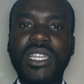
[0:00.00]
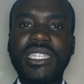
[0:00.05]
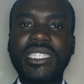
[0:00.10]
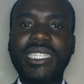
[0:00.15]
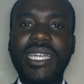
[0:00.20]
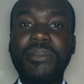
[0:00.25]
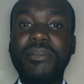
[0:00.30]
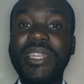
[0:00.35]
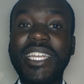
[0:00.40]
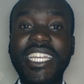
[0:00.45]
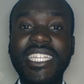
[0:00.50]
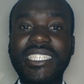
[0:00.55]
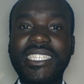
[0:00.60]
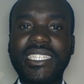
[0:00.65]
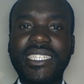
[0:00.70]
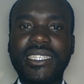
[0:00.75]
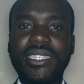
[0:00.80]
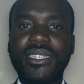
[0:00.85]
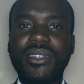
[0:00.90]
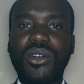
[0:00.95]

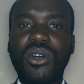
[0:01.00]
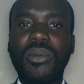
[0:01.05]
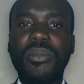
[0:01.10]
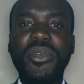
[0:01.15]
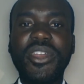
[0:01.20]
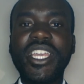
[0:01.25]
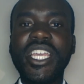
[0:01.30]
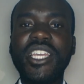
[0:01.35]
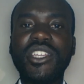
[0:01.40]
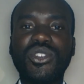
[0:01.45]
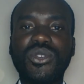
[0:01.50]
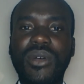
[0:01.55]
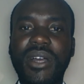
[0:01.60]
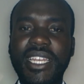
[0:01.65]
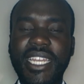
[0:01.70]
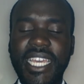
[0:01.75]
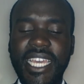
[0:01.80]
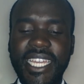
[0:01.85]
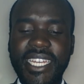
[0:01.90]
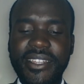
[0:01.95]
terminating or bringing to
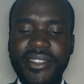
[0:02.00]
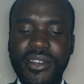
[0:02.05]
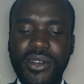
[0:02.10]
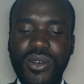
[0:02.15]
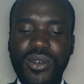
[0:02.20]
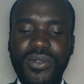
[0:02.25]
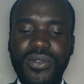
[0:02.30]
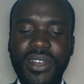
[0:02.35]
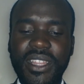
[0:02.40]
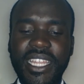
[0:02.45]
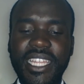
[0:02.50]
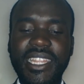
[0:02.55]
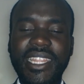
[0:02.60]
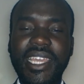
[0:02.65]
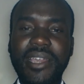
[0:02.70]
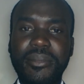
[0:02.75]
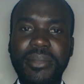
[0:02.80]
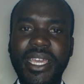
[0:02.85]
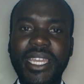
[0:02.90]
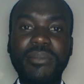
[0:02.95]
an end the offer that
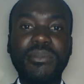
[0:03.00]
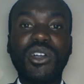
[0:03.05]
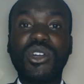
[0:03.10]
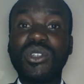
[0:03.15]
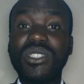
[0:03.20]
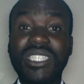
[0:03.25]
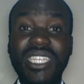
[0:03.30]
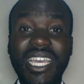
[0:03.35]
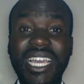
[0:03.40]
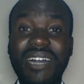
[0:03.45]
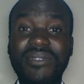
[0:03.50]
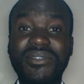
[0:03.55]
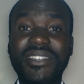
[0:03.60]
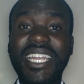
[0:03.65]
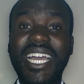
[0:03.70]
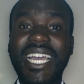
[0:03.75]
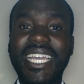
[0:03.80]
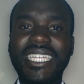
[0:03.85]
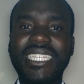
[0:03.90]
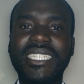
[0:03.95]
they made, because they have
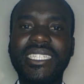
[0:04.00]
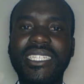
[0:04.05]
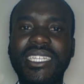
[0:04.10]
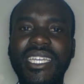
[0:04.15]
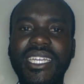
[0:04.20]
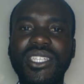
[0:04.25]
died.